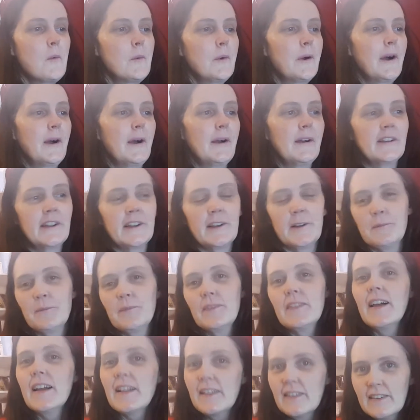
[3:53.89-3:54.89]
But, you know,
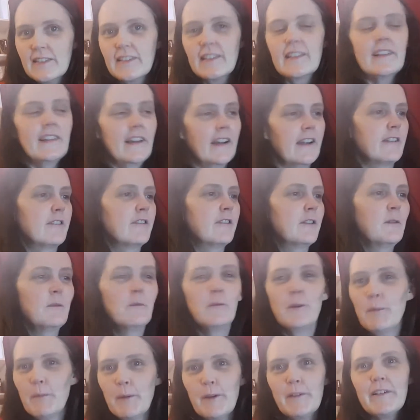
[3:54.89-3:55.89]
that's life.
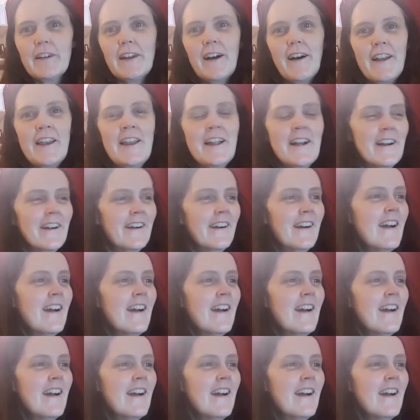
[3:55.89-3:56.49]
We're moving on.